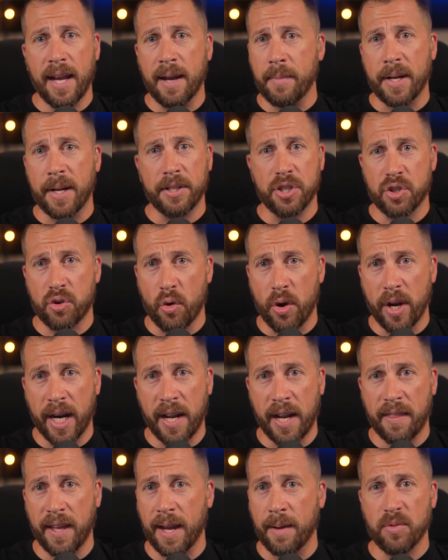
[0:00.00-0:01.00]
I'm not destroying
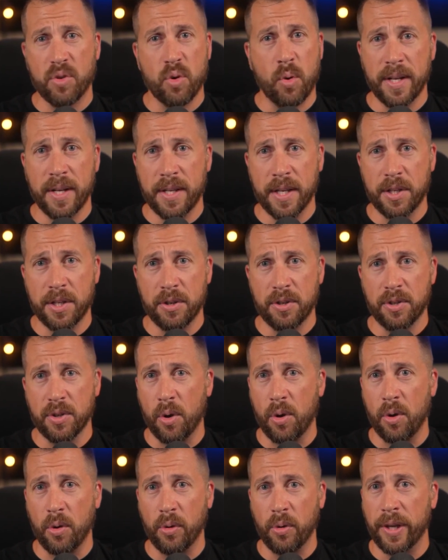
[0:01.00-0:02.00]
anything. I'm 26 years
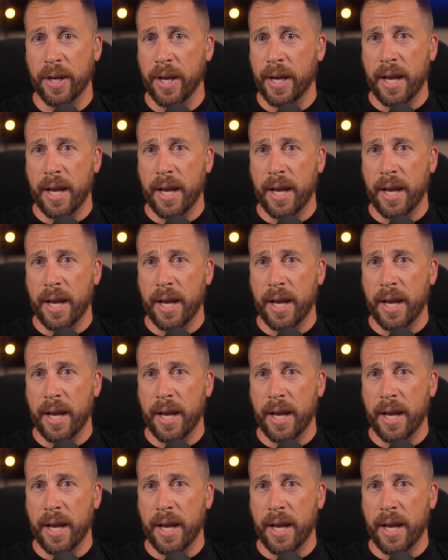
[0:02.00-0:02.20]
old.